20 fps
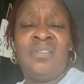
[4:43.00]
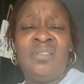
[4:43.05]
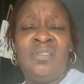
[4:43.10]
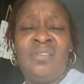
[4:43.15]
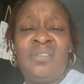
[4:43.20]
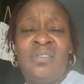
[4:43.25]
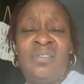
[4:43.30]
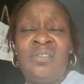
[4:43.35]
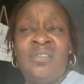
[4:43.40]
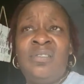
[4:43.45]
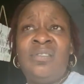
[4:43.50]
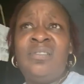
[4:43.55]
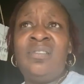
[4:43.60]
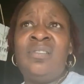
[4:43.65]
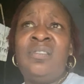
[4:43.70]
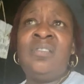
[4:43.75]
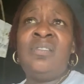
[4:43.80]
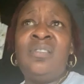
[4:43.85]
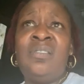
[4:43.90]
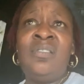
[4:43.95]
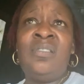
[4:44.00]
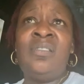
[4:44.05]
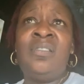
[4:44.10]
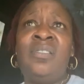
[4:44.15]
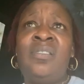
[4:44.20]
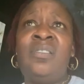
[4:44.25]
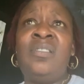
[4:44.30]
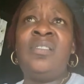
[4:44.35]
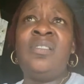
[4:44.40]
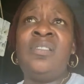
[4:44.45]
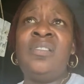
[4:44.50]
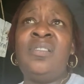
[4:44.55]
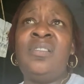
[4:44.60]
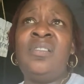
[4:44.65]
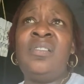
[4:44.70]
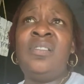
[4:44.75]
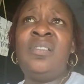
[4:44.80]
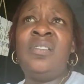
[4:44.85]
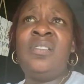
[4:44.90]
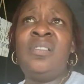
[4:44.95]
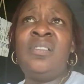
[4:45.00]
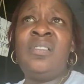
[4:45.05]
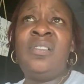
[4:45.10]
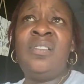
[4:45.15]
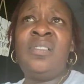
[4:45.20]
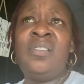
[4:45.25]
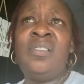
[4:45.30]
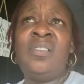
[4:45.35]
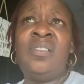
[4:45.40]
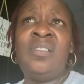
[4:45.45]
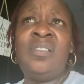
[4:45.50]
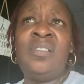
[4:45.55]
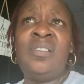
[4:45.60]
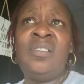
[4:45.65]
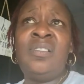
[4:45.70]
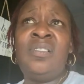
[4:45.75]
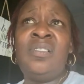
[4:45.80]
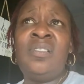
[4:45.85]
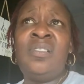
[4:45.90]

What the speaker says: (silence)